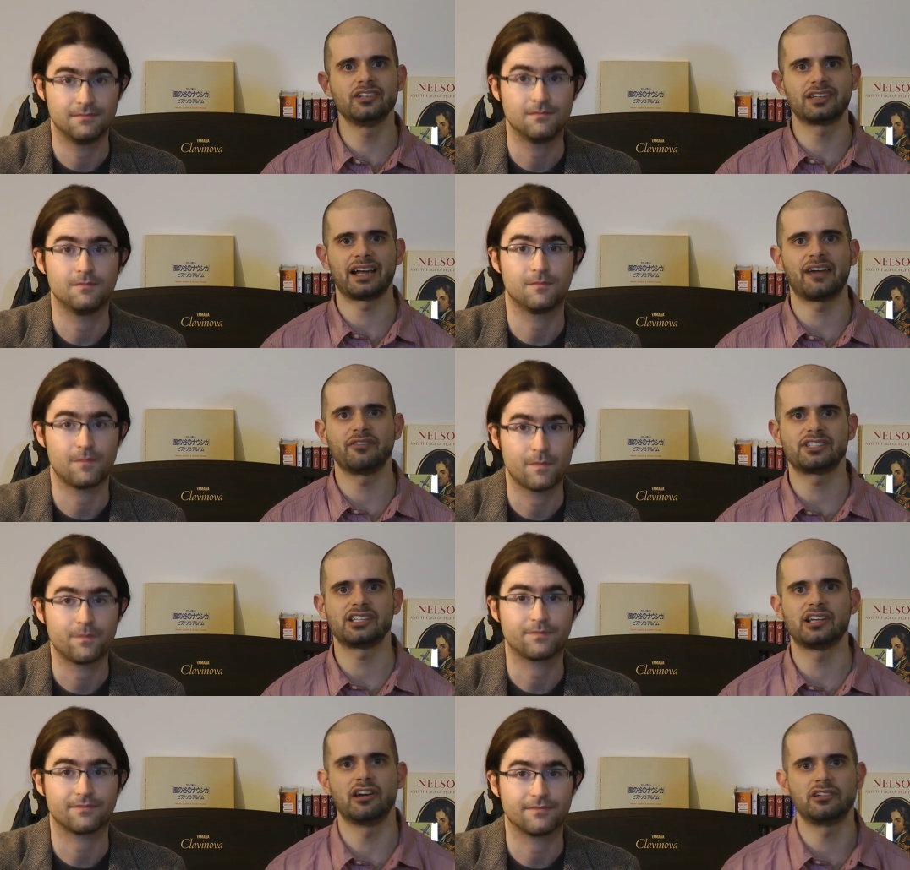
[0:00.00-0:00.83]
Speaker 1: You can
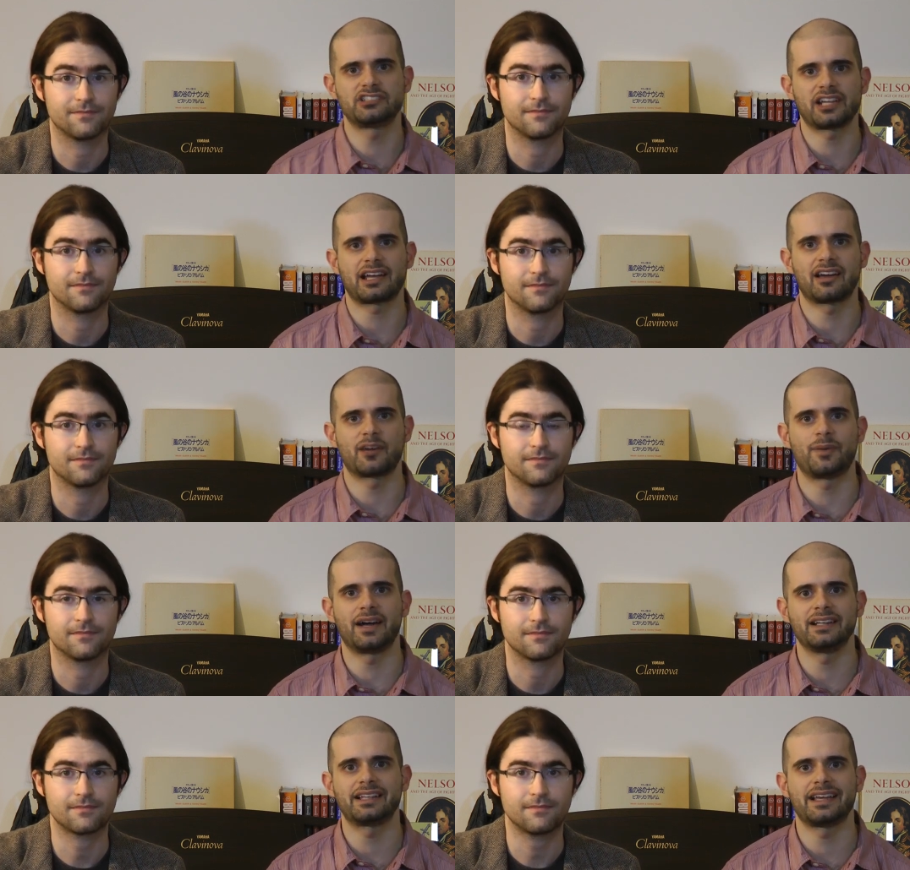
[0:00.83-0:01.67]
obviously go check out our
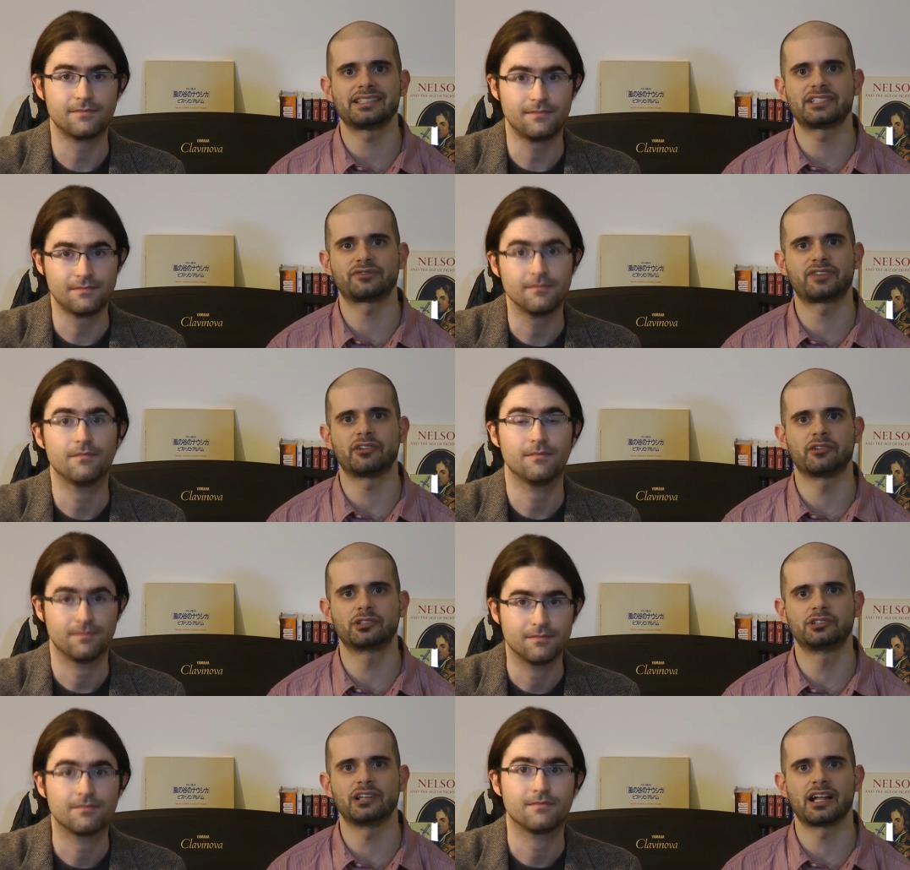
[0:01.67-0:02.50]
podcast at
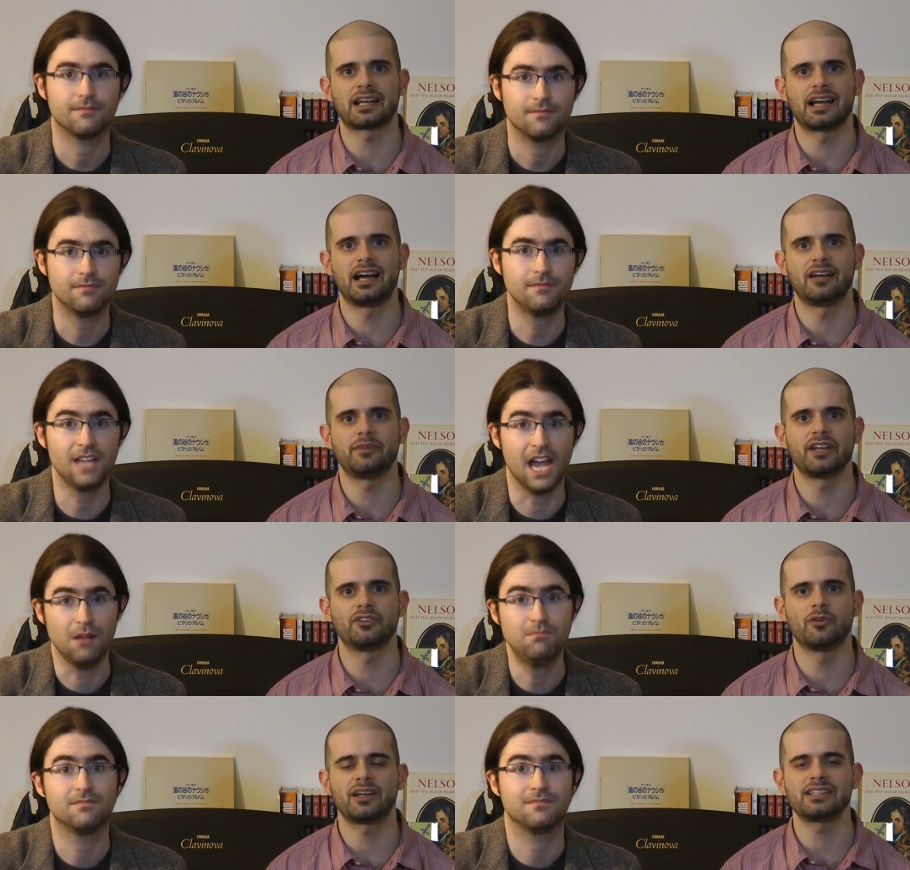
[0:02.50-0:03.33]
frontrowcrew.com.
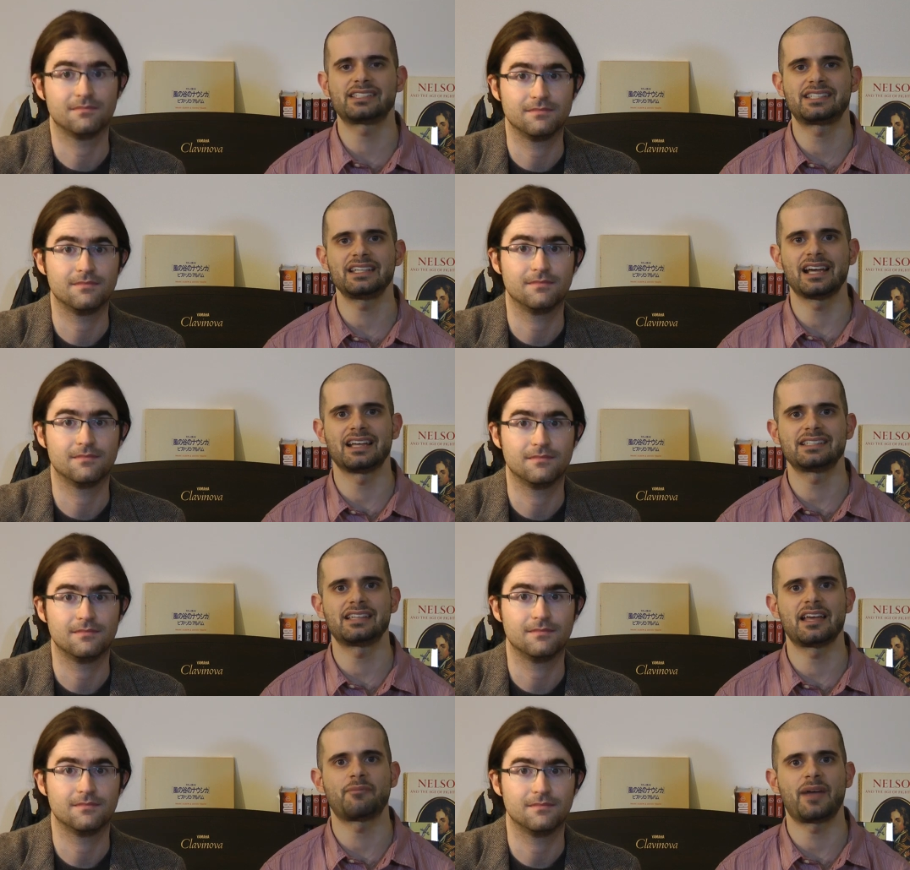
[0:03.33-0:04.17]
Yep. If you want to see
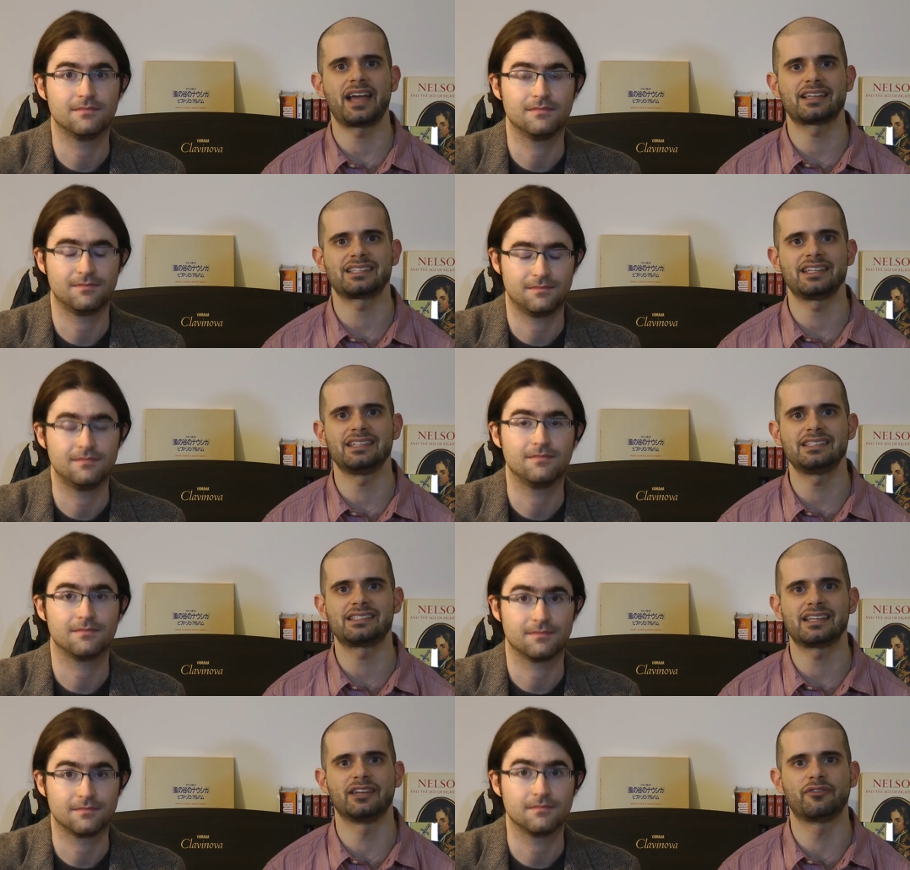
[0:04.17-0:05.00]
us at PAX
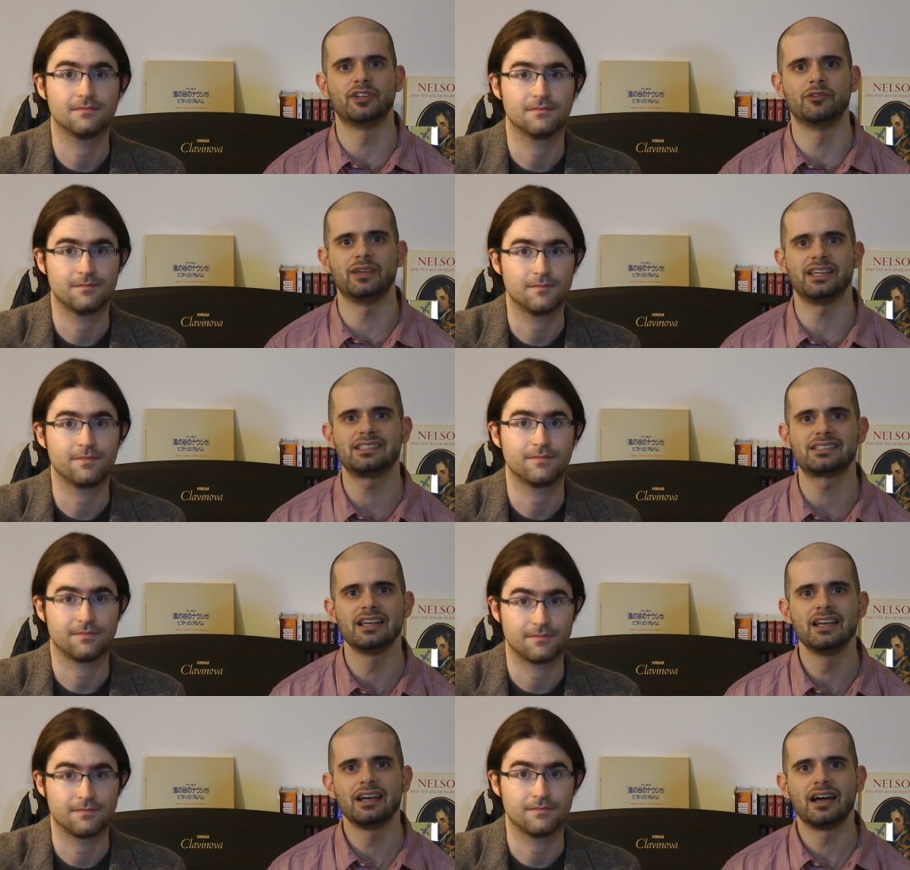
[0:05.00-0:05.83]
East in a few
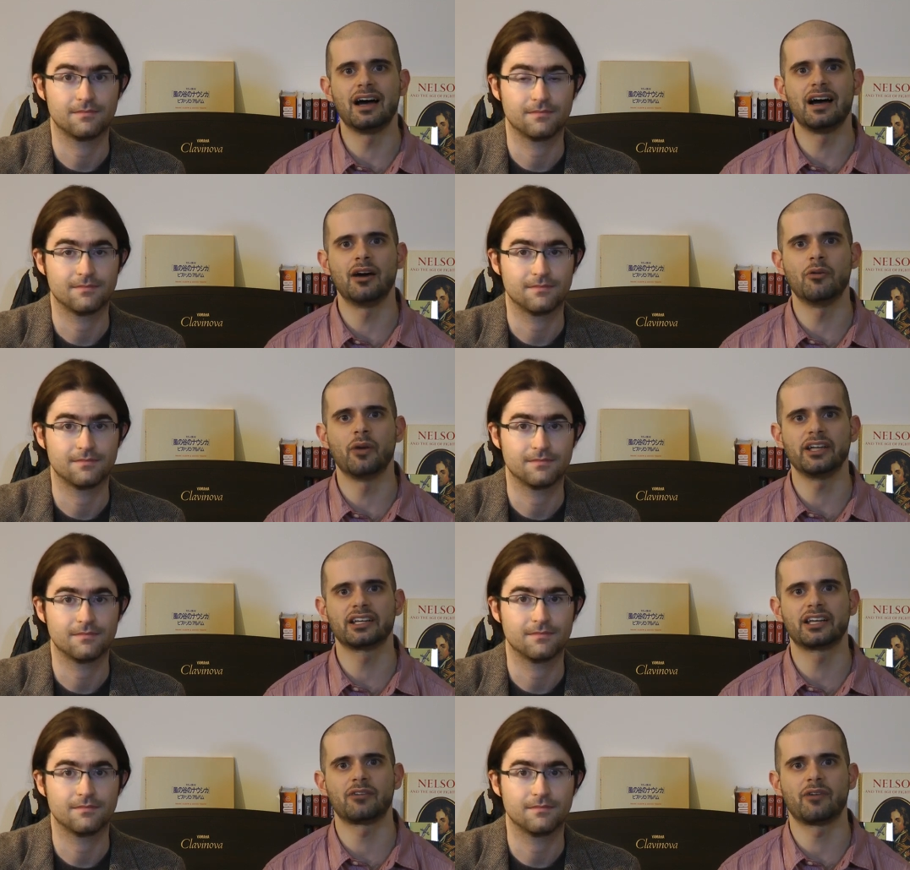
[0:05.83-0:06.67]
weeks, uh,
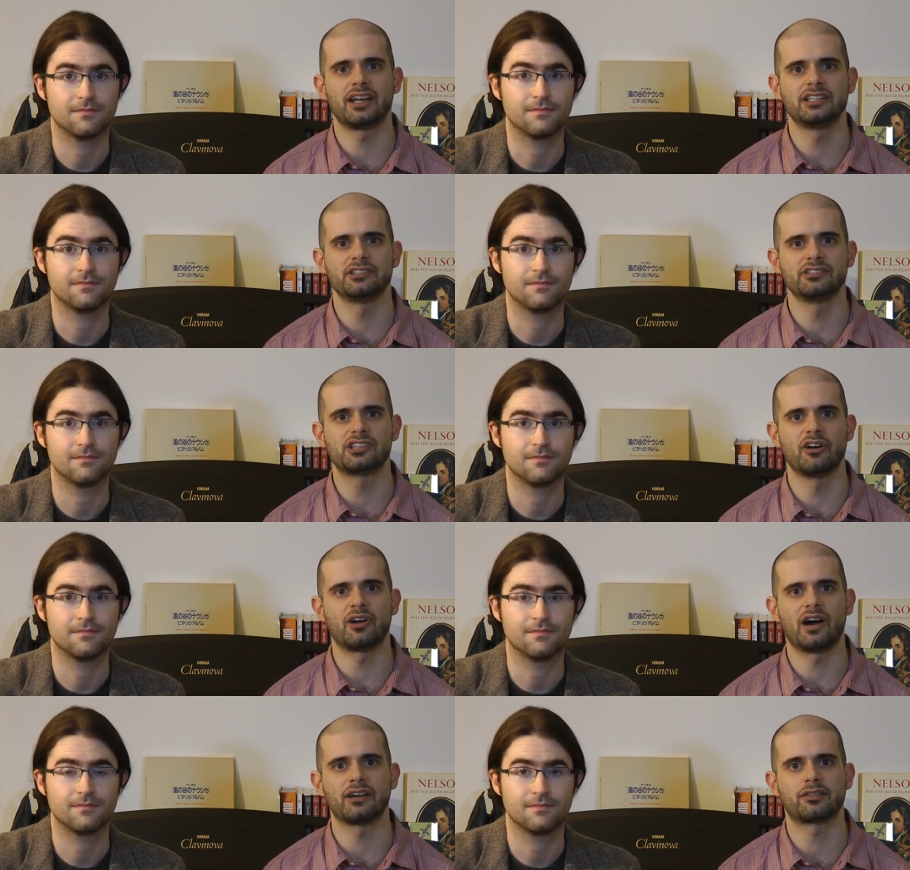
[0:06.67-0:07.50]
what you're going to want to do is
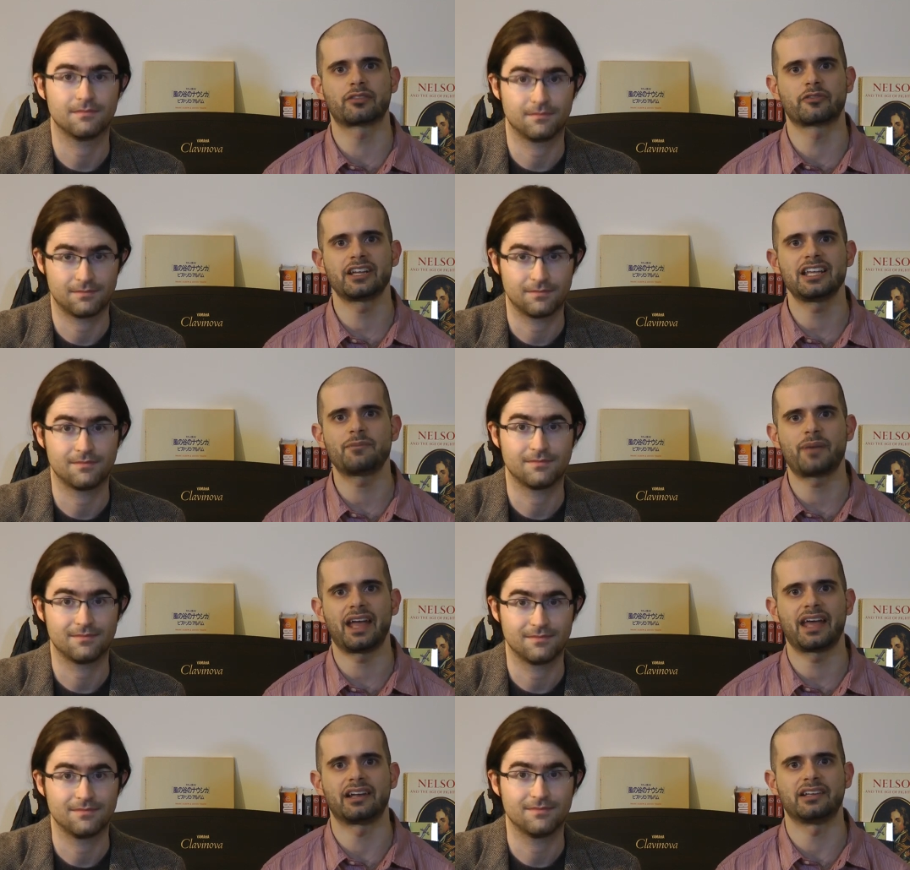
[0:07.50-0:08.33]
go to our three
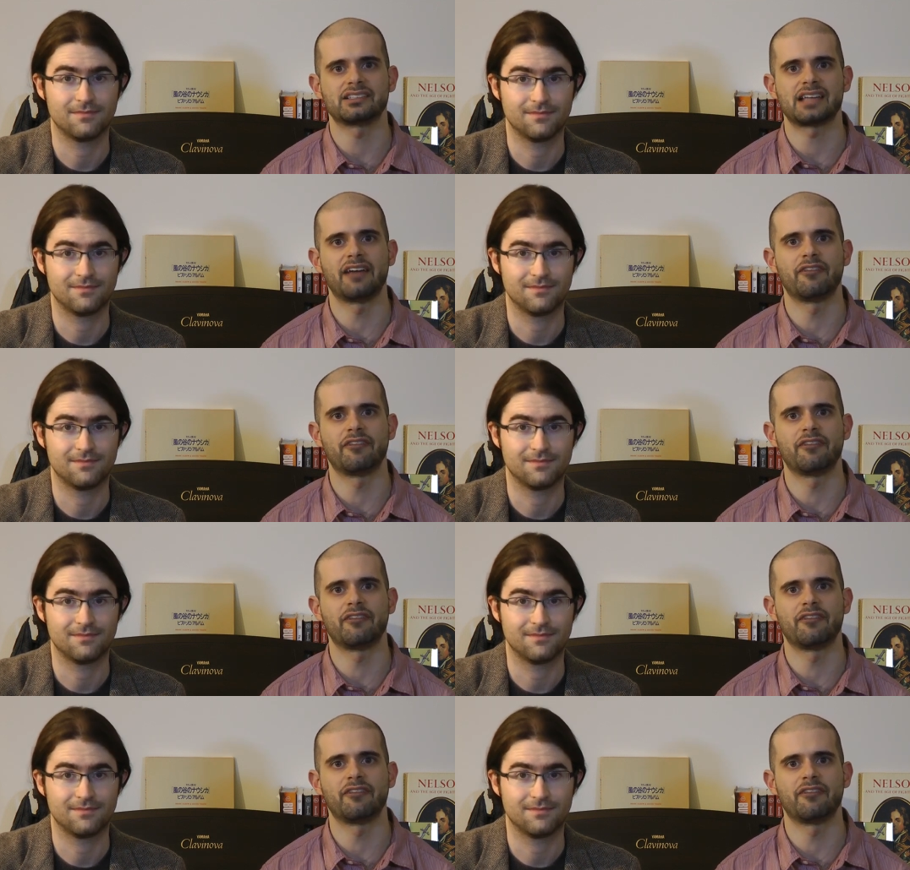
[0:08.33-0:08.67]
panels.